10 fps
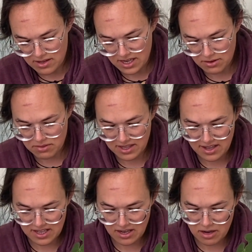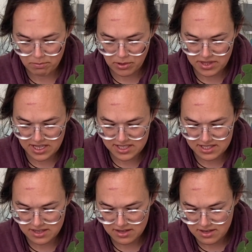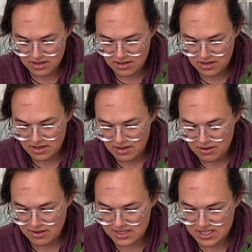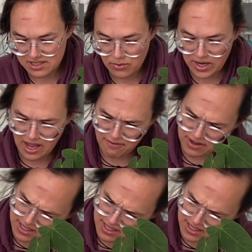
I don't think I can unpot this because it's quite heavy